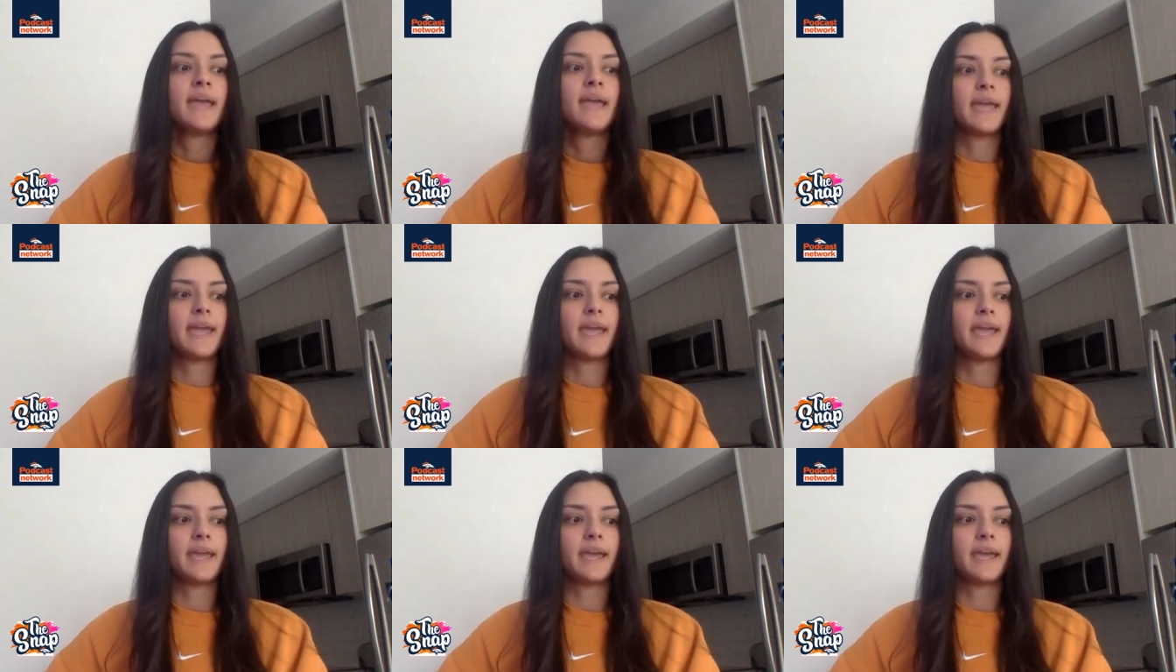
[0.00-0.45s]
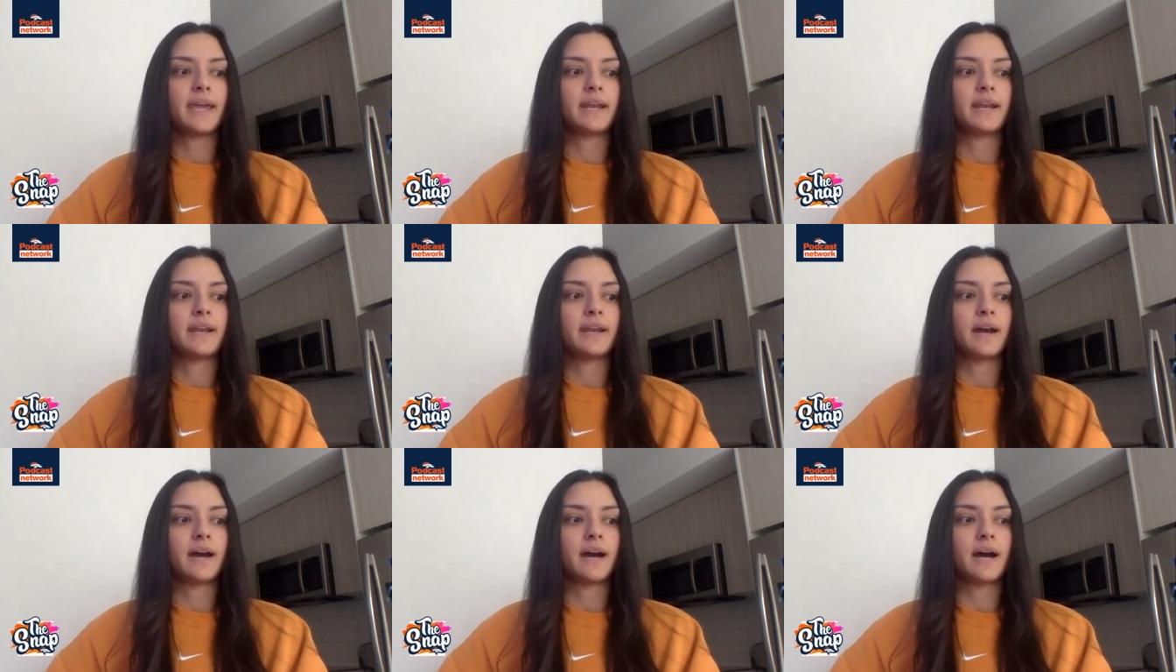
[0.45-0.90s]

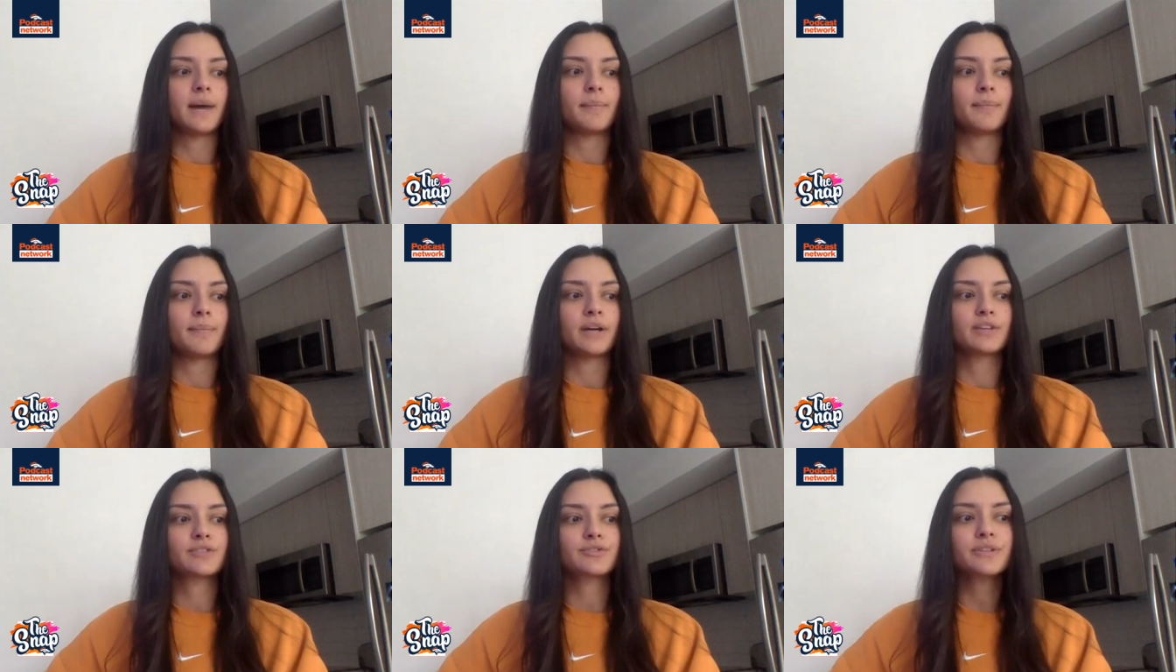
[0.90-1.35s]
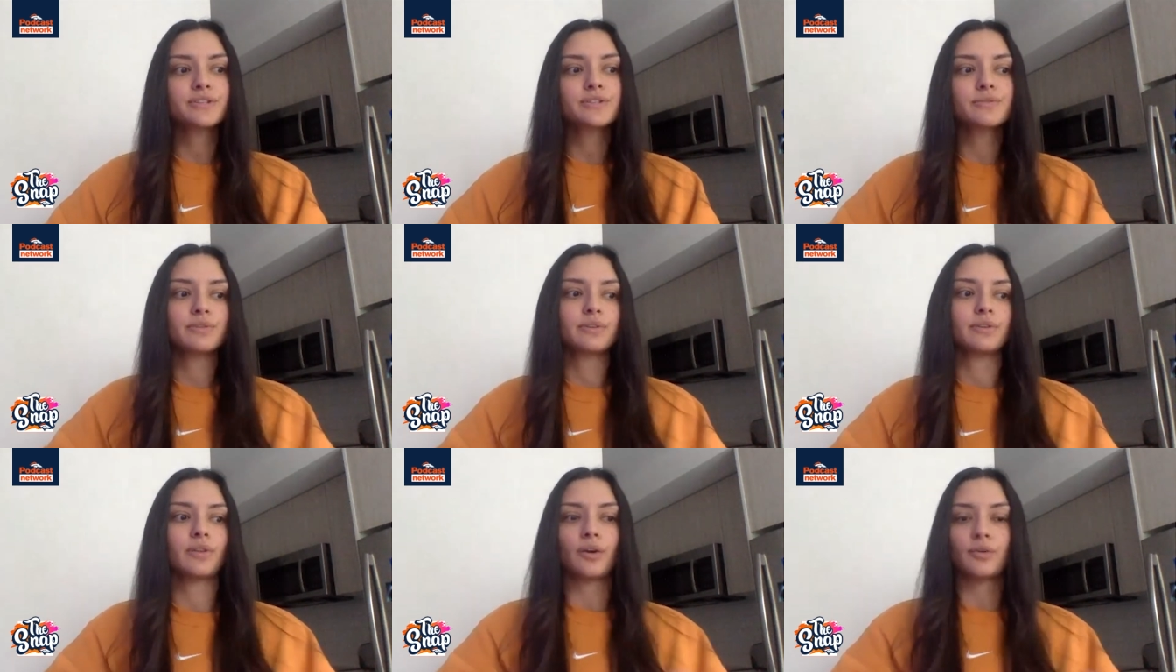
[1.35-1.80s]
and I started
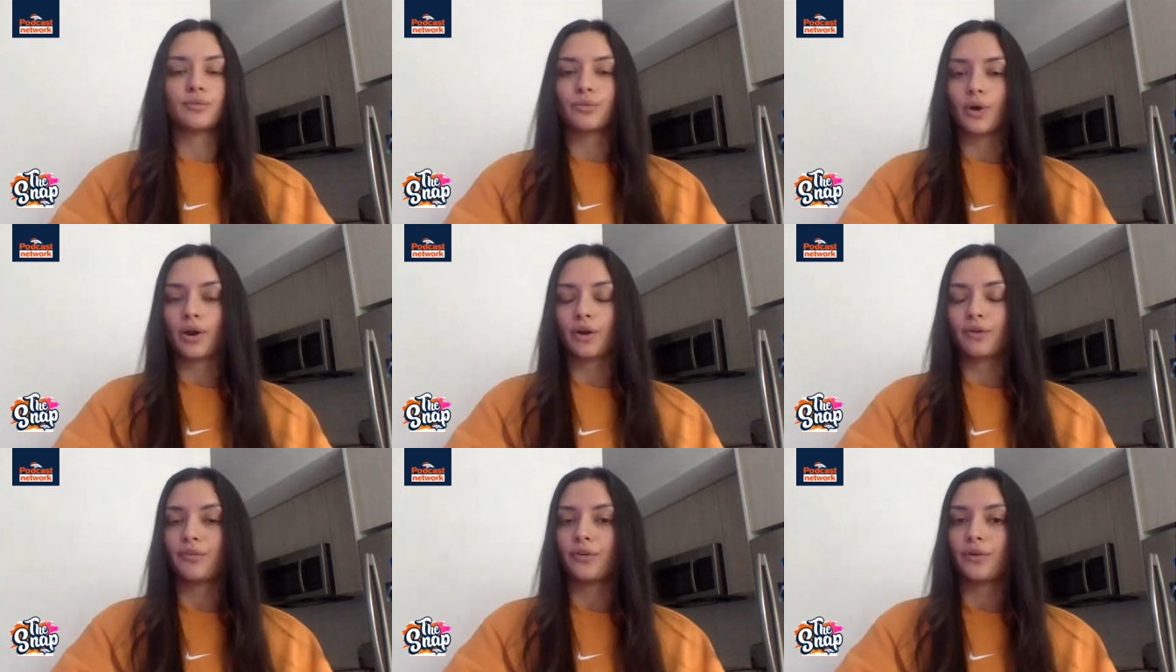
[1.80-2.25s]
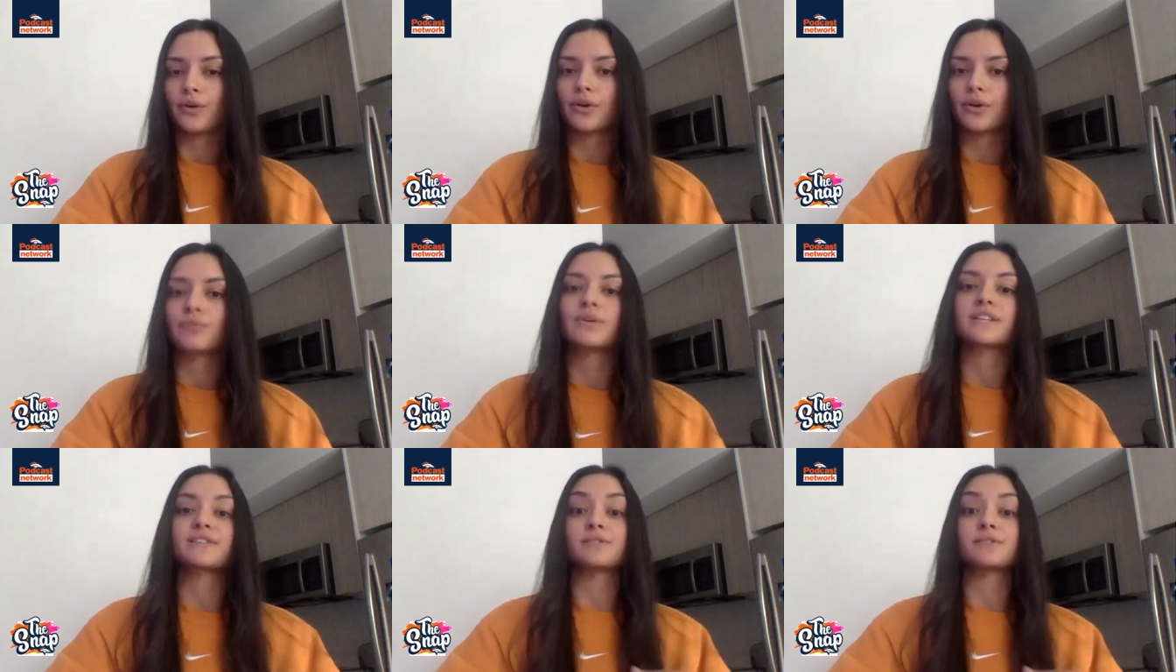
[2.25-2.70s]
doing a lot of work for
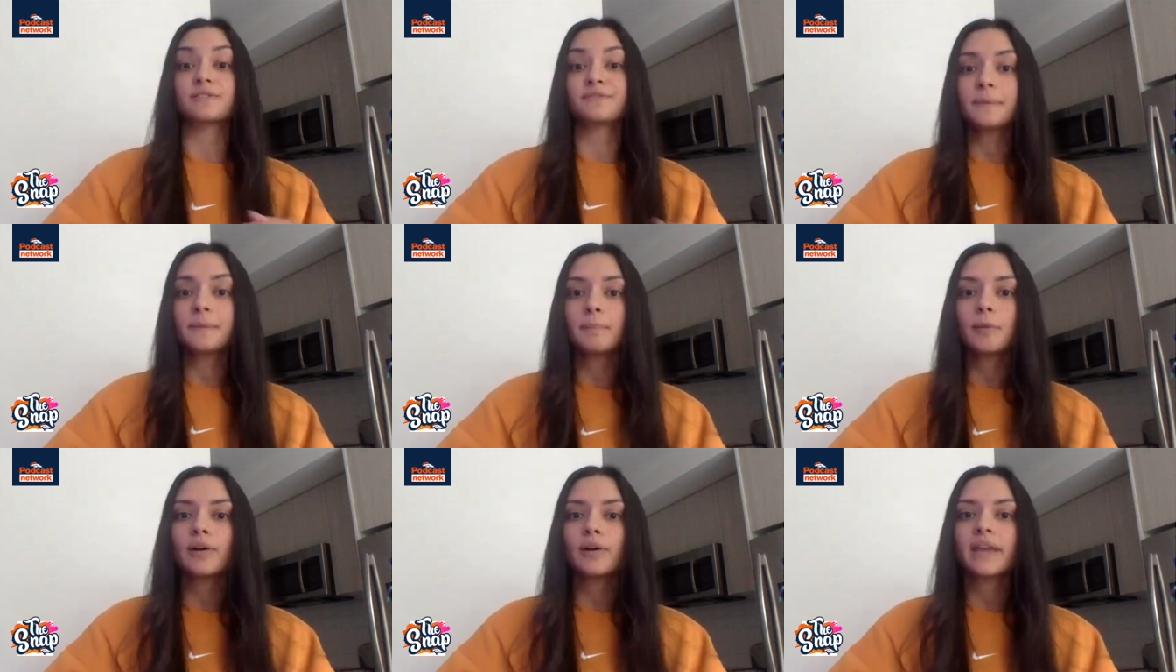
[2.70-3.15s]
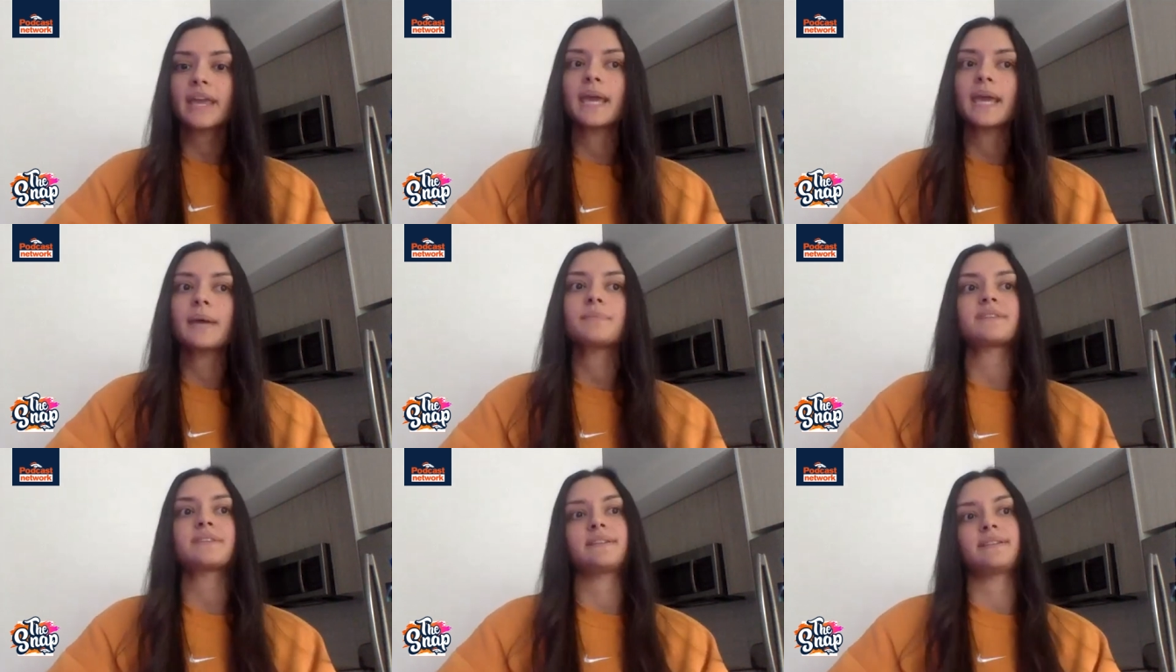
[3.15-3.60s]
Russell's football camps,